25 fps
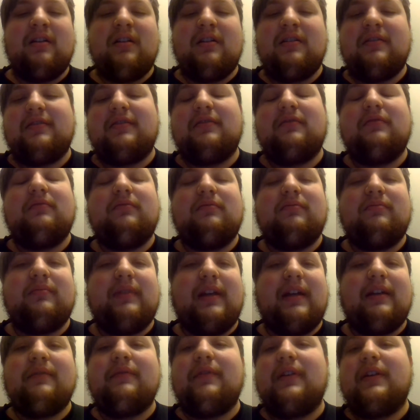So,
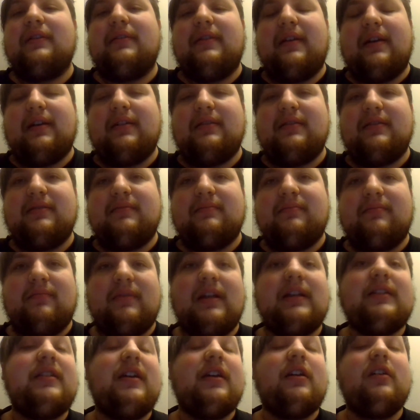they invade that.
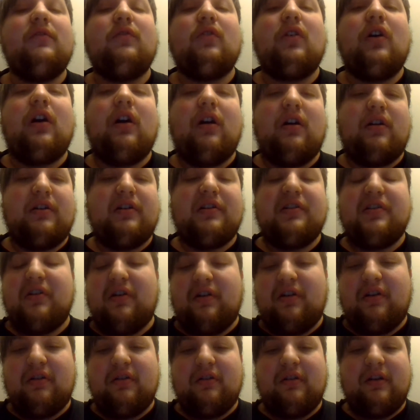They take over Hong
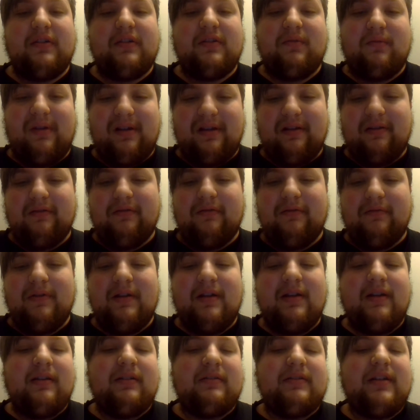Kong as well.
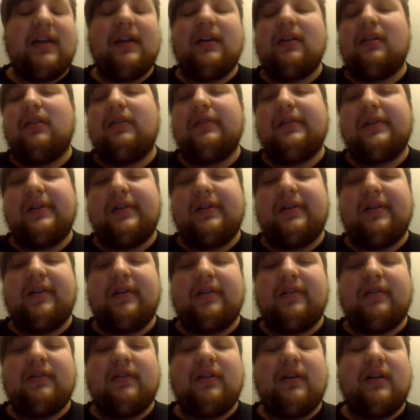Take Hong
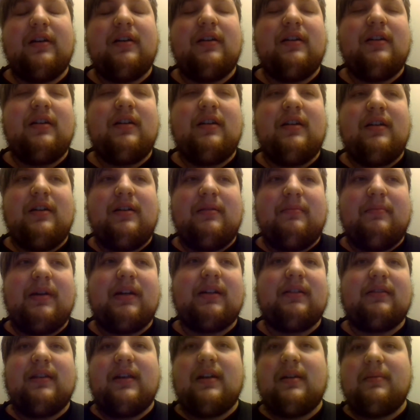Kong,
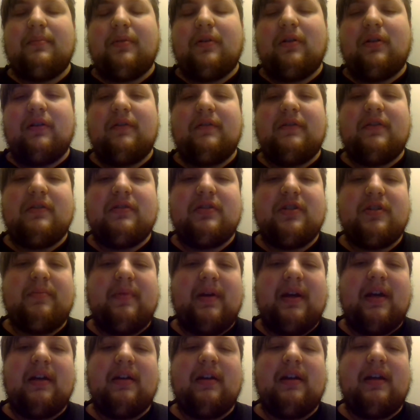make that part of the
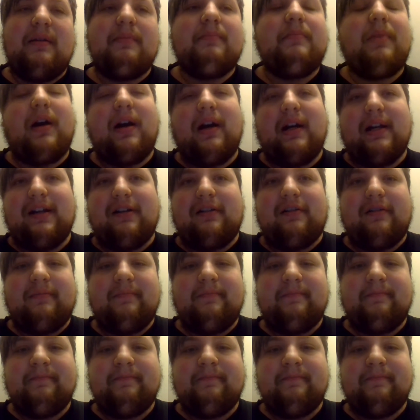Japan Empire.